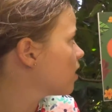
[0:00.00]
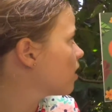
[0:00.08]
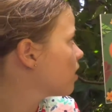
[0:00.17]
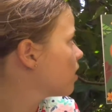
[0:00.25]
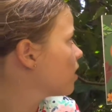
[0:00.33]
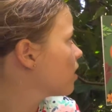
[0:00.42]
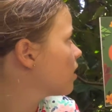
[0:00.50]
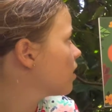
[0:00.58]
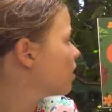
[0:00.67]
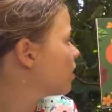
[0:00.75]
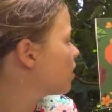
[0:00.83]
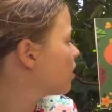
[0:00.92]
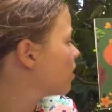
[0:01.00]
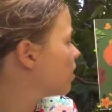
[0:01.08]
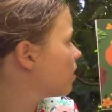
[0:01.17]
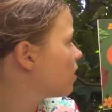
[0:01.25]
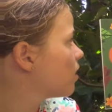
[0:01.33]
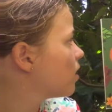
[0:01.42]
Only yesterday
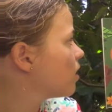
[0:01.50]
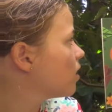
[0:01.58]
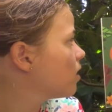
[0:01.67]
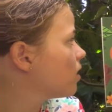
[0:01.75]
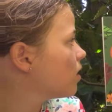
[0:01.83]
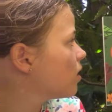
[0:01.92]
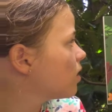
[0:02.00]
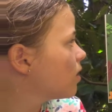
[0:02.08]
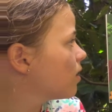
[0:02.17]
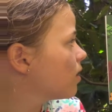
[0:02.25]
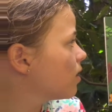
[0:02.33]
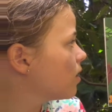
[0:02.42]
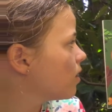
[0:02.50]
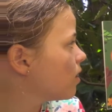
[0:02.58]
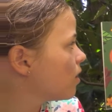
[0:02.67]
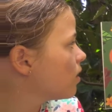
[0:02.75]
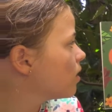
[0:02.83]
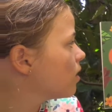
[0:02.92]
Tahlia had been in a bag
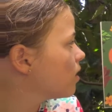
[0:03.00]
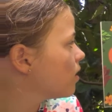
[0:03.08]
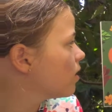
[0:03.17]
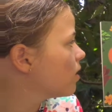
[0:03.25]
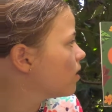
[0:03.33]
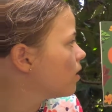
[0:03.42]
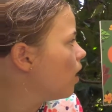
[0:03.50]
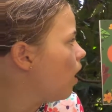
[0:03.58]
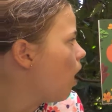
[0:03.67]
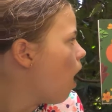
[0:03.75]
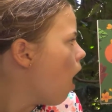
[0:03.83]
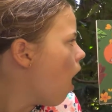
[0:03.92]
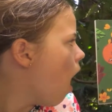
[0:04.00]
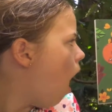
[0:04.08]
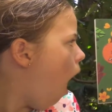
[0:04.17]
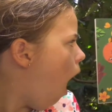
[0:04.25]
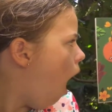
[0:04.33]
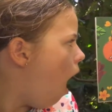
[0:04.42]
in a shop where there was nothing to
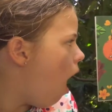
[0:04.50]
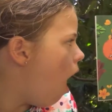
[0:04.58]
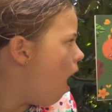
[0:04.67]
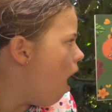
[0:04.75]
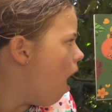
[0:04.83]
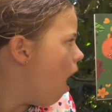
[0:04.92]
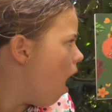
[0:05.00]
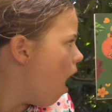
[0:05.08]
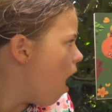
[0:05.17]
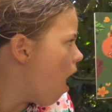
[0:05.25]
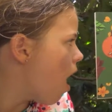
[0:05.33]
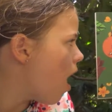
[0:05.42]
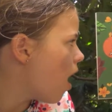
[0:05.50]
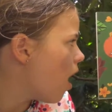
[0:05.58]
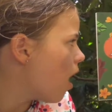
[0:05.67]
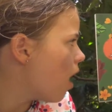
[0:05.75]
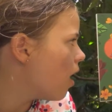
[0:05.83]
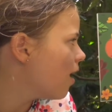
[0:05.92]
look at but other
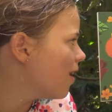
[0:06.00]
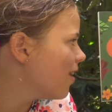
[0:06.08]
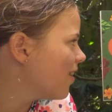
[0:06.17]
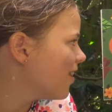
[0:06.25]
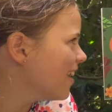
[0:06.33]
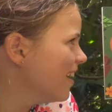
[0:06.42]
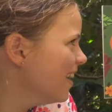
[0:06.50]
tortoises looking